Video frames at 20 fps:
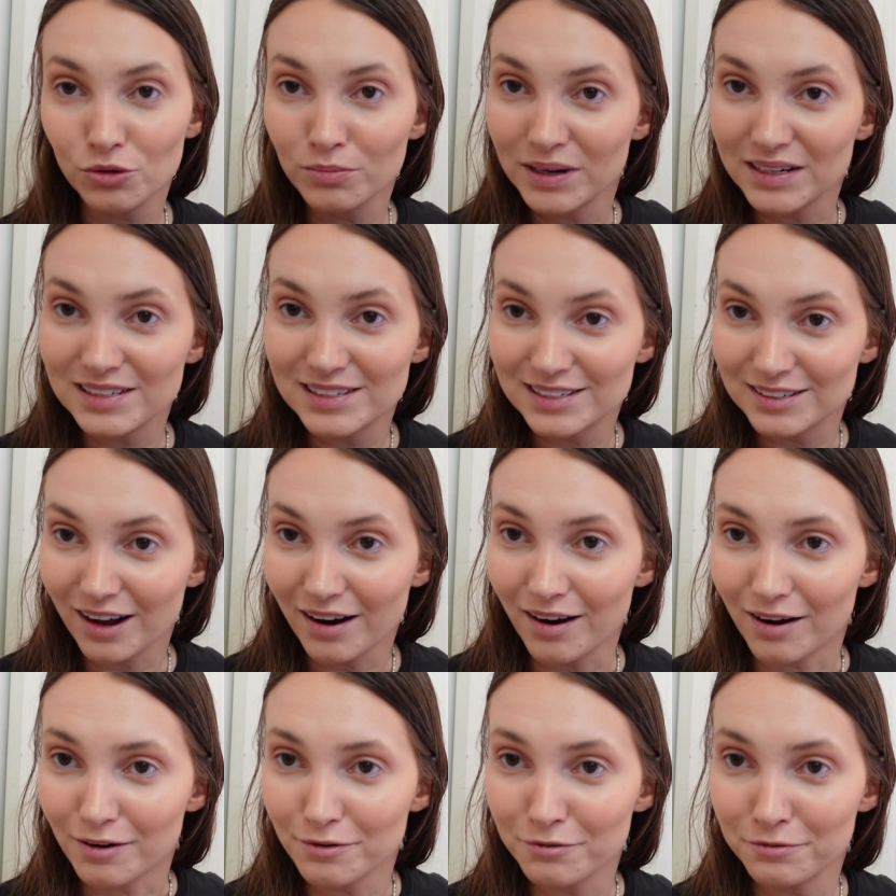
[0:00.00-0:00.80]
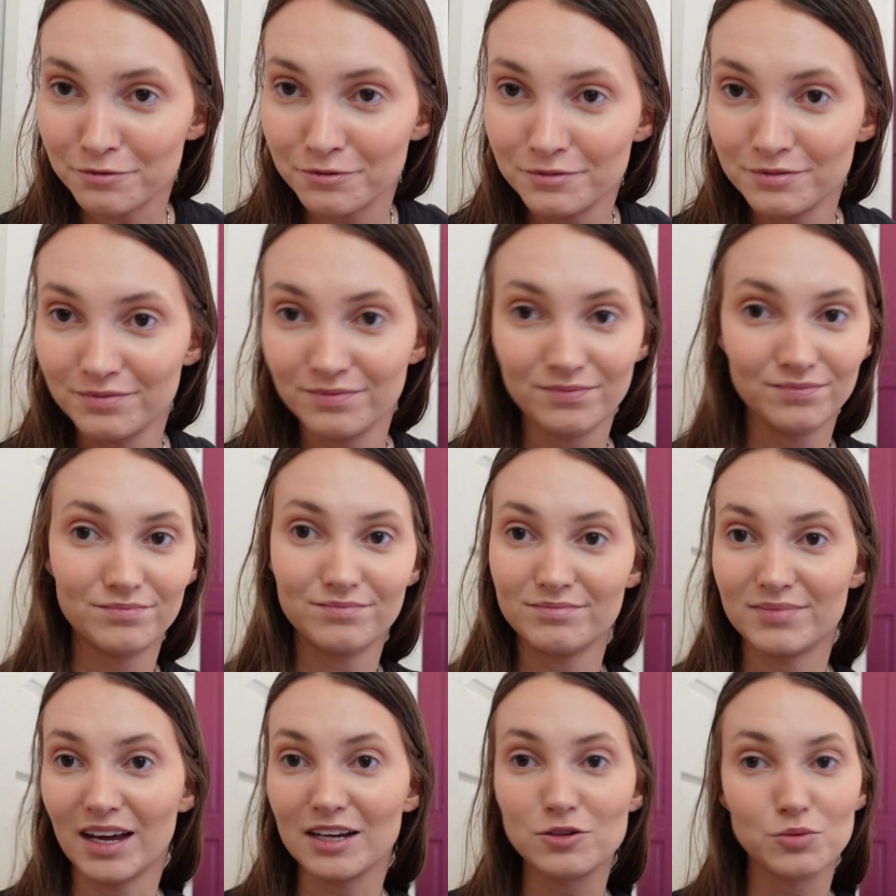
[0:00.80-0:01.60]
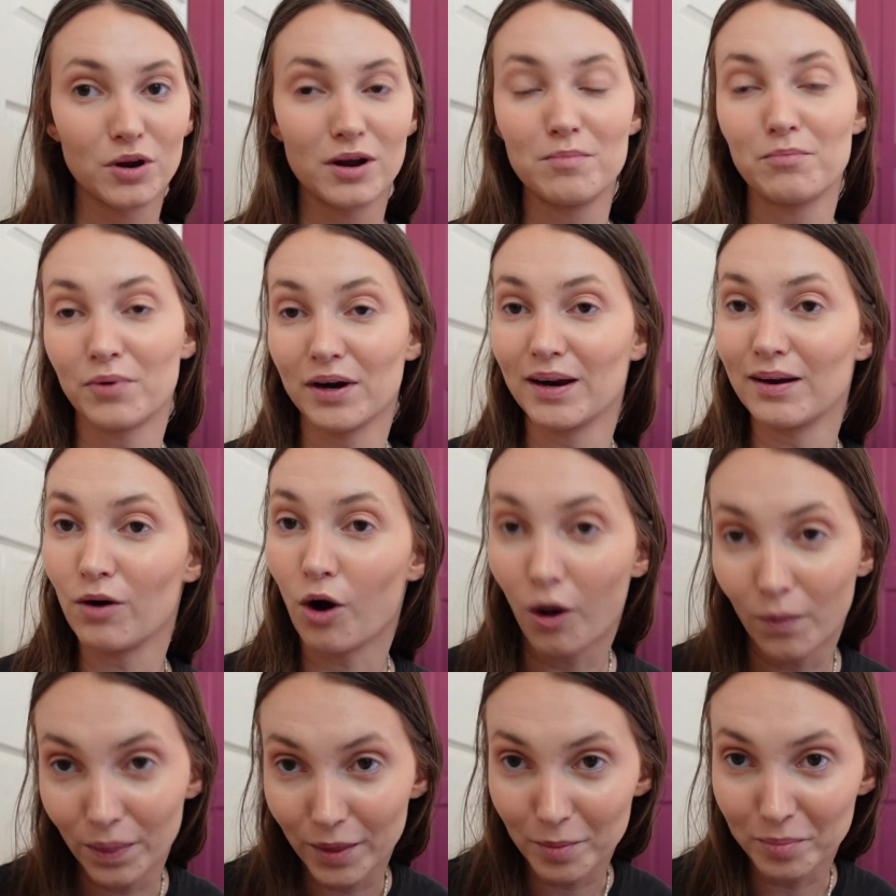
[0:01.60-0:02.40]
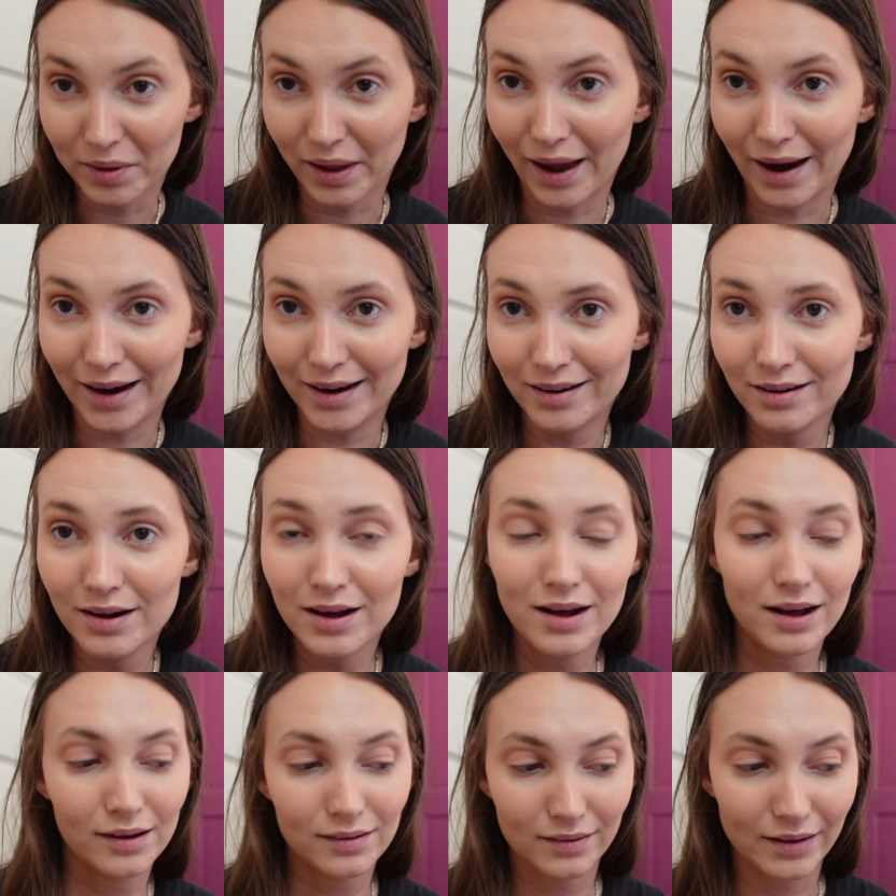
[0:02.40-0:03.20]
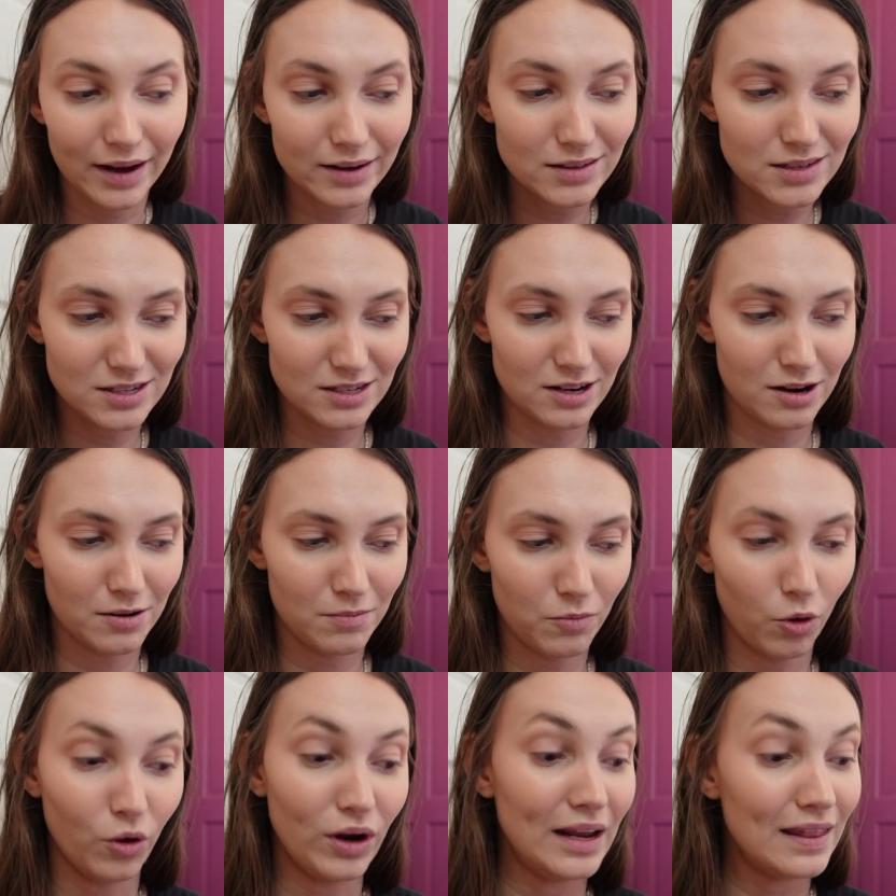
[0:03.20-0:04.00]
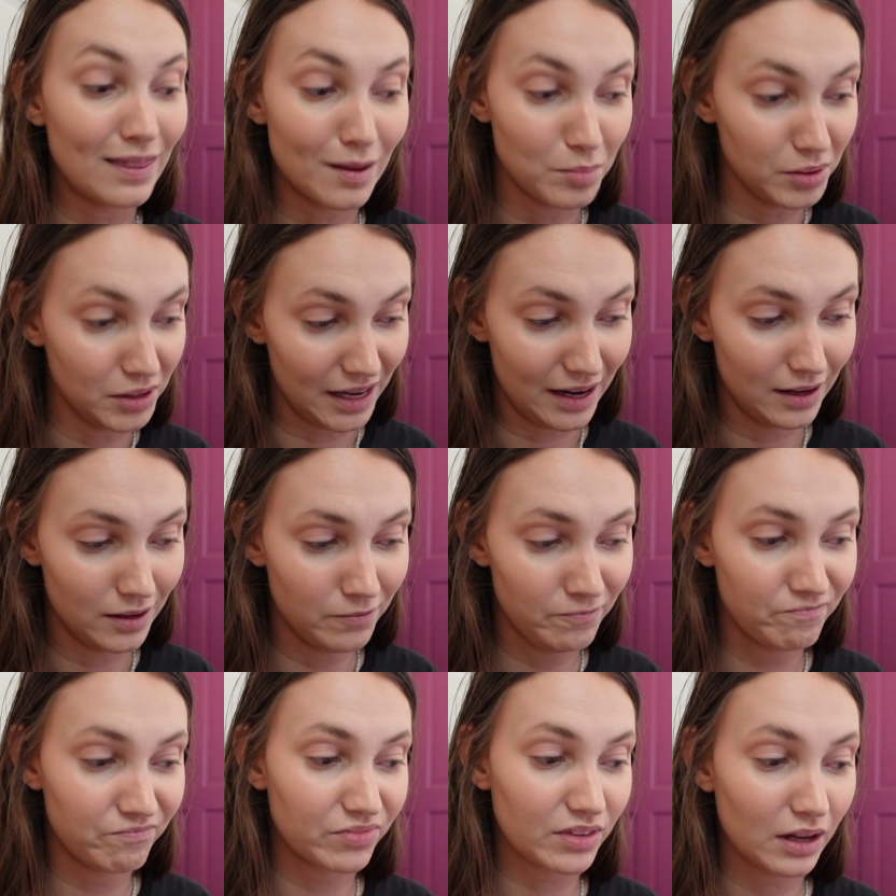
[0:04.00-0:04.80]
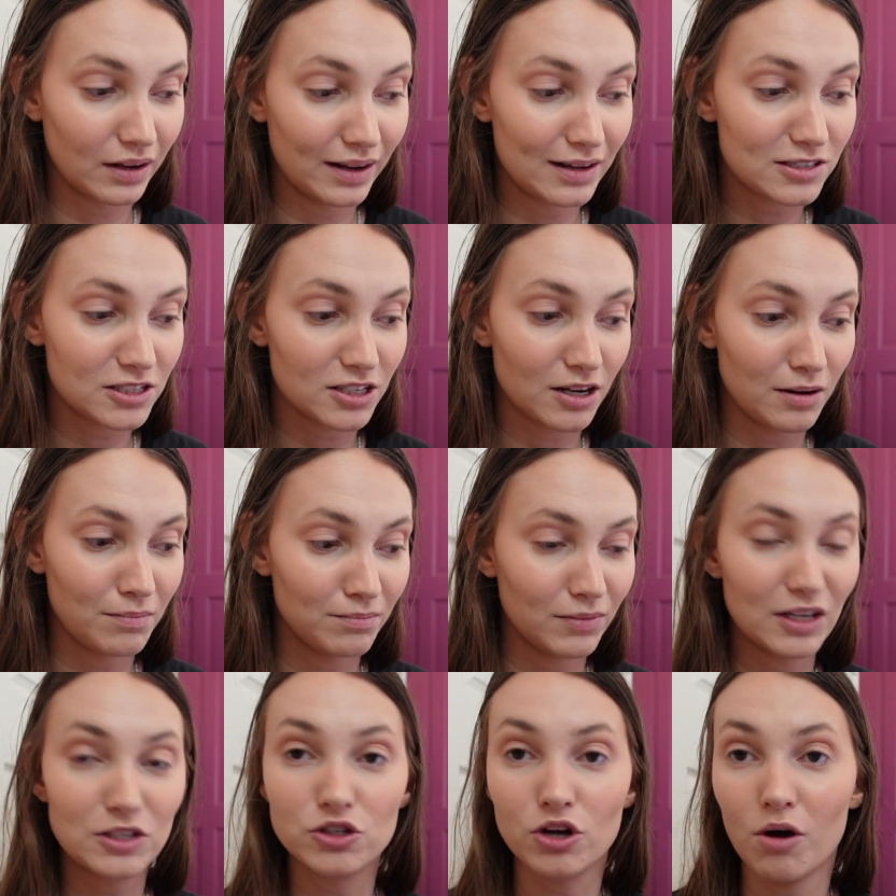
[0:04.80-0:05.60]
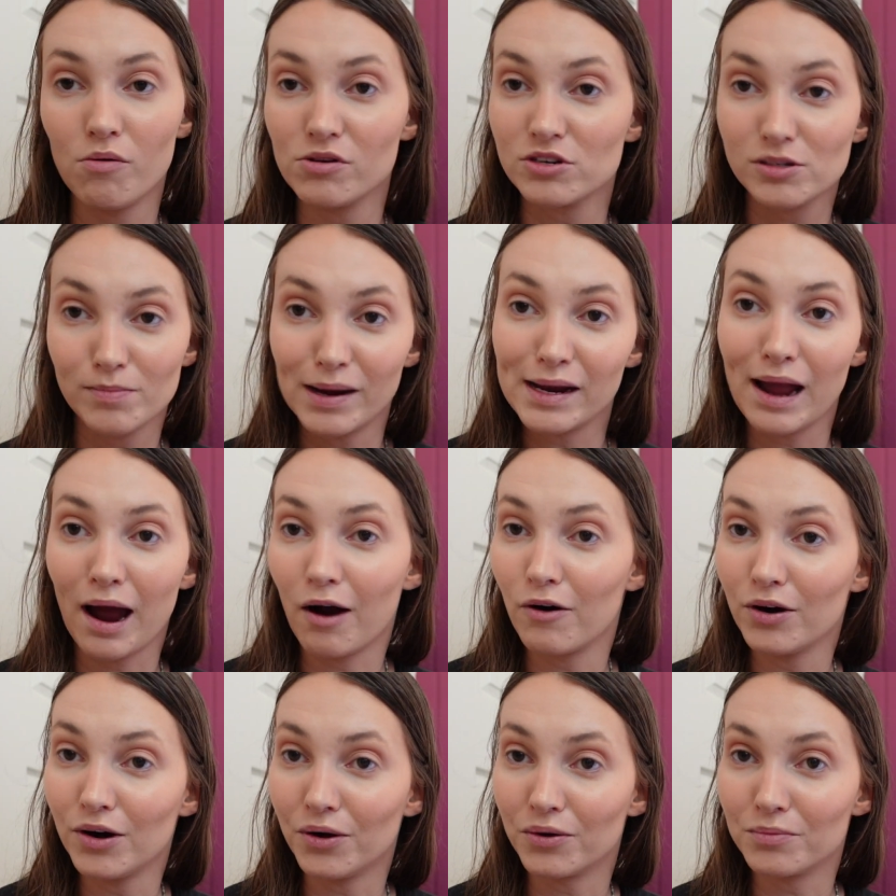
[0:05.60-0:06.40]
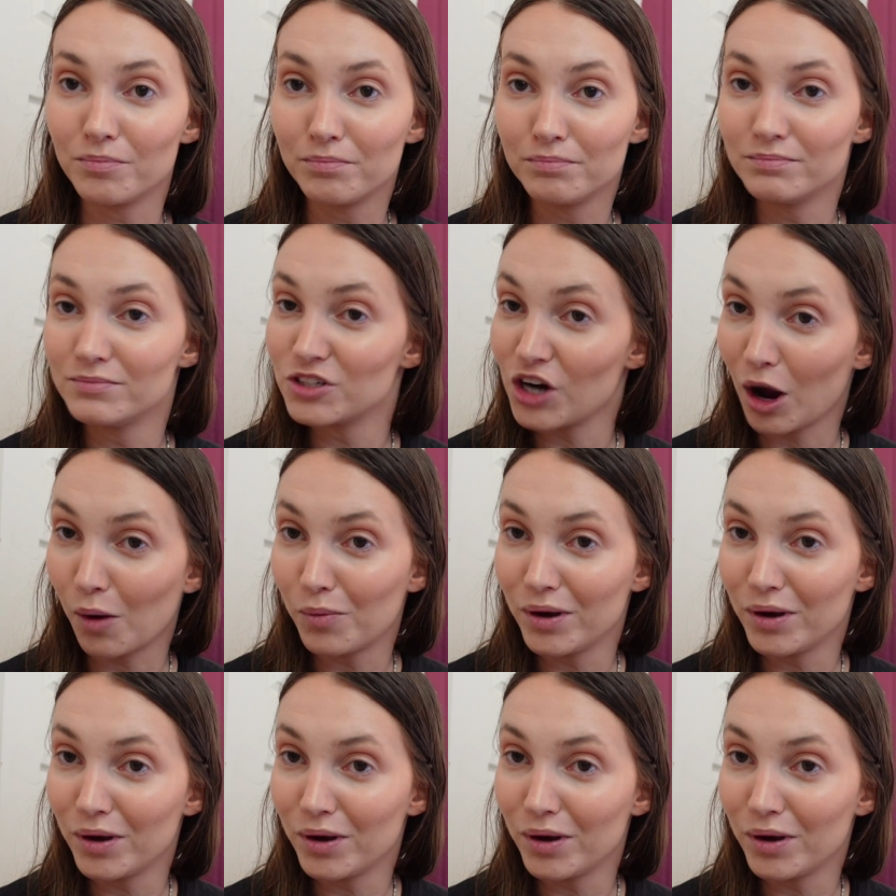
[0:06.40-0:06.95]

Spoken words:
stuff. That's what I'm bringing on the plane. Let's, or in the plane. Let's go into my carry-on, shall